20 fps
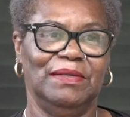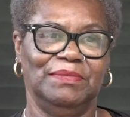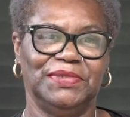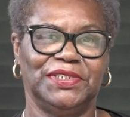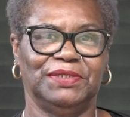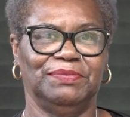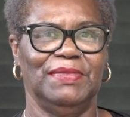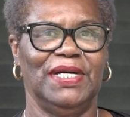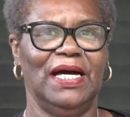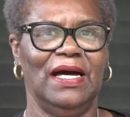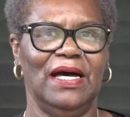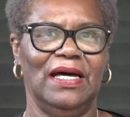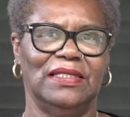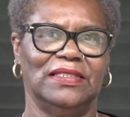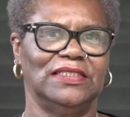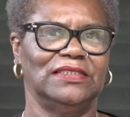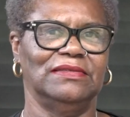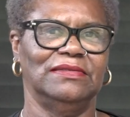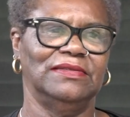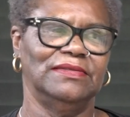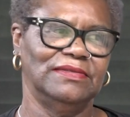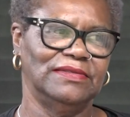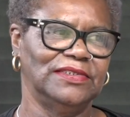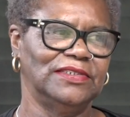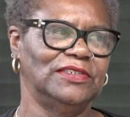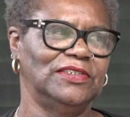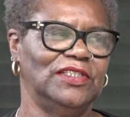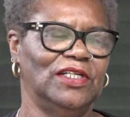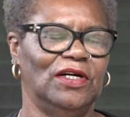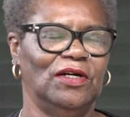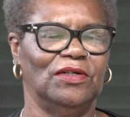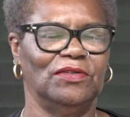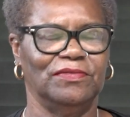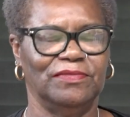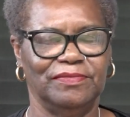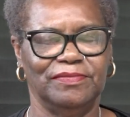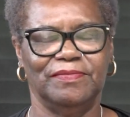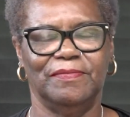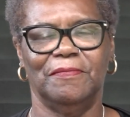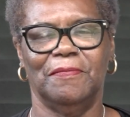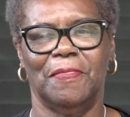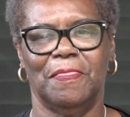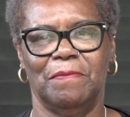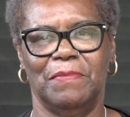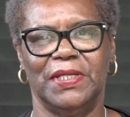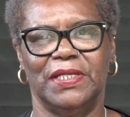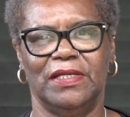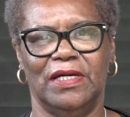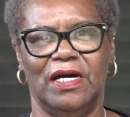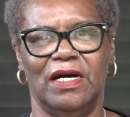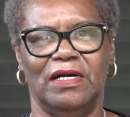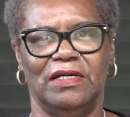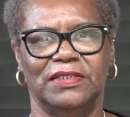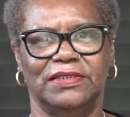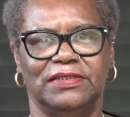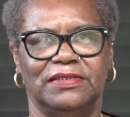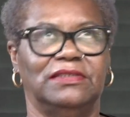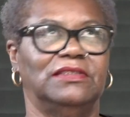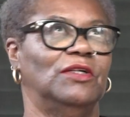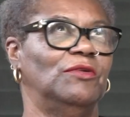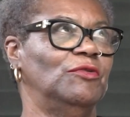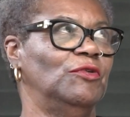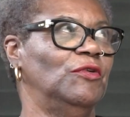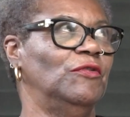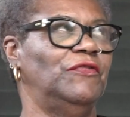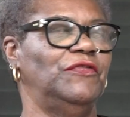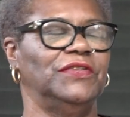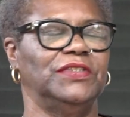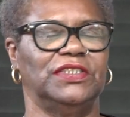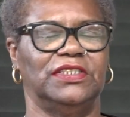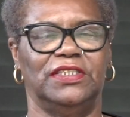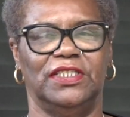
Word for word: I'm smiling, you know, because the roof is